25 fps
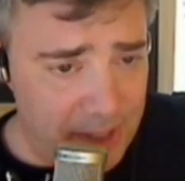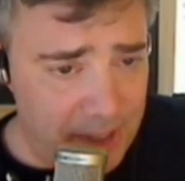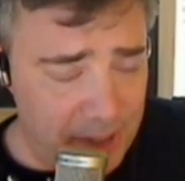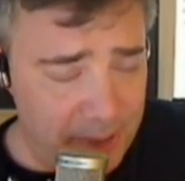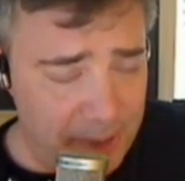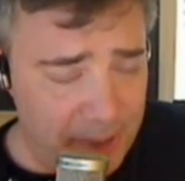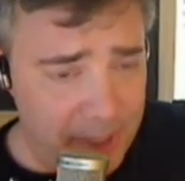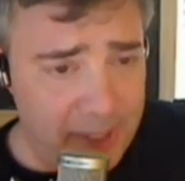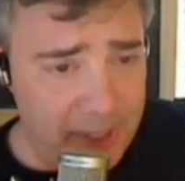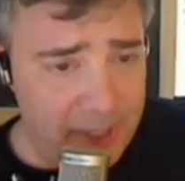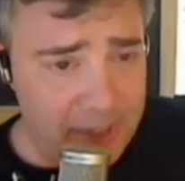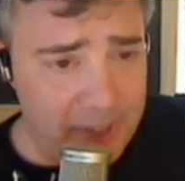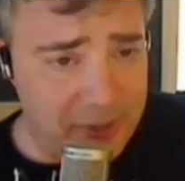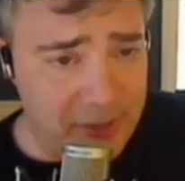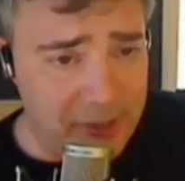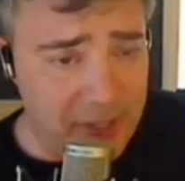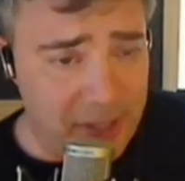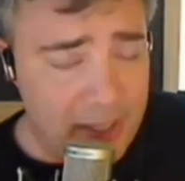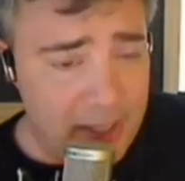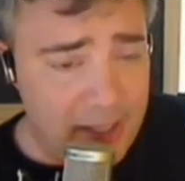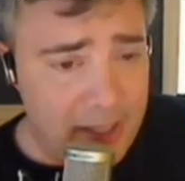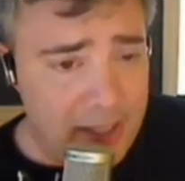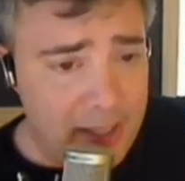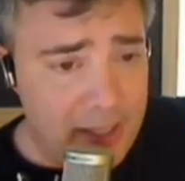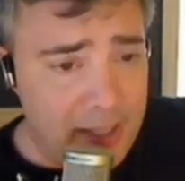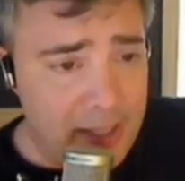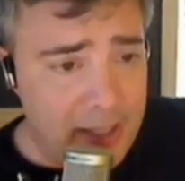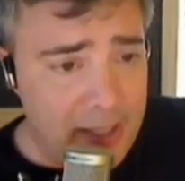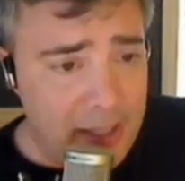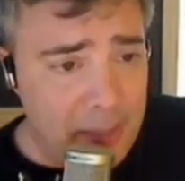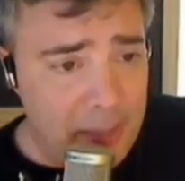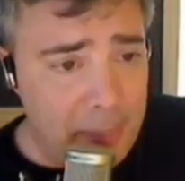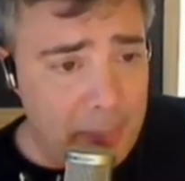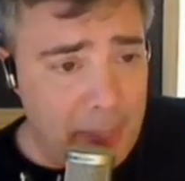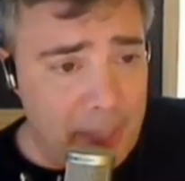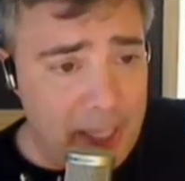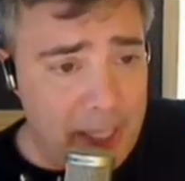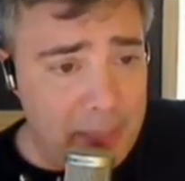doing this
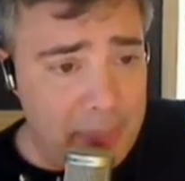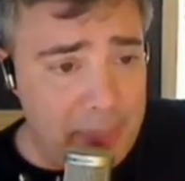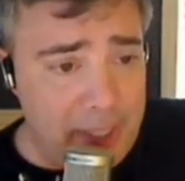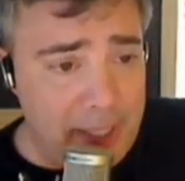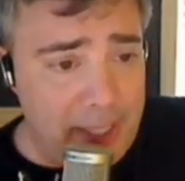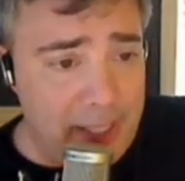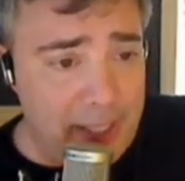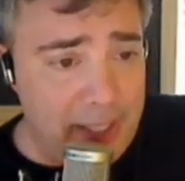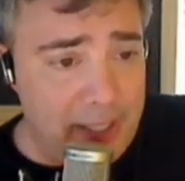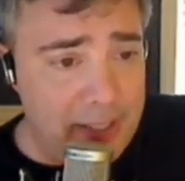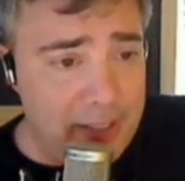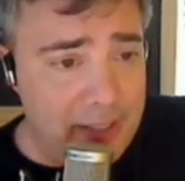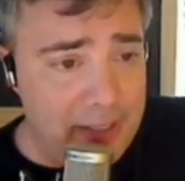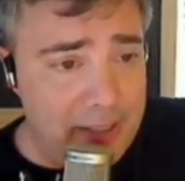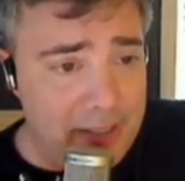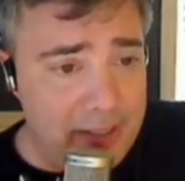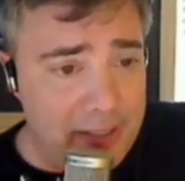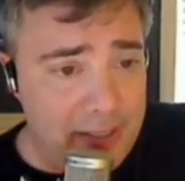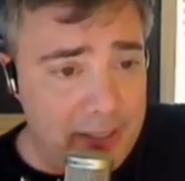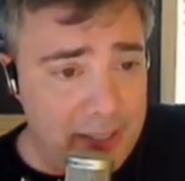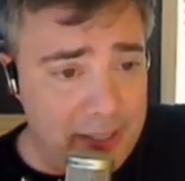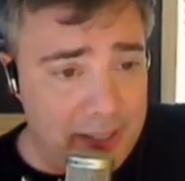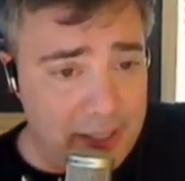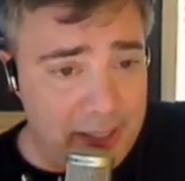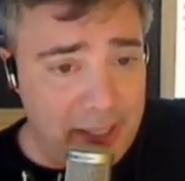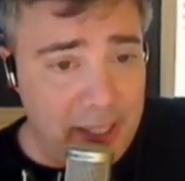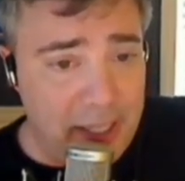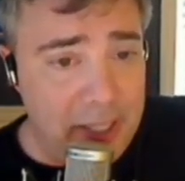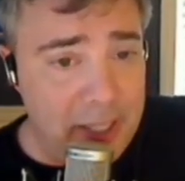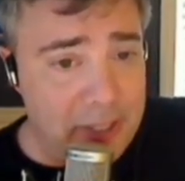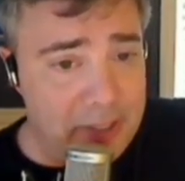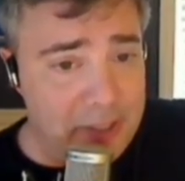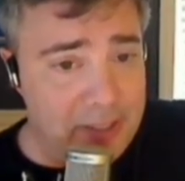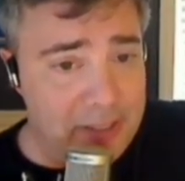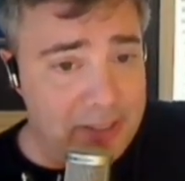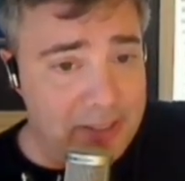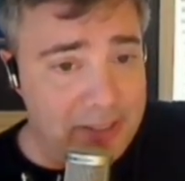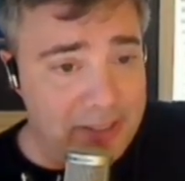may be
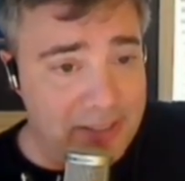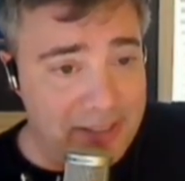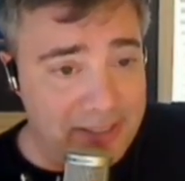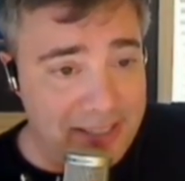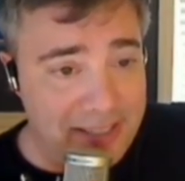illegal,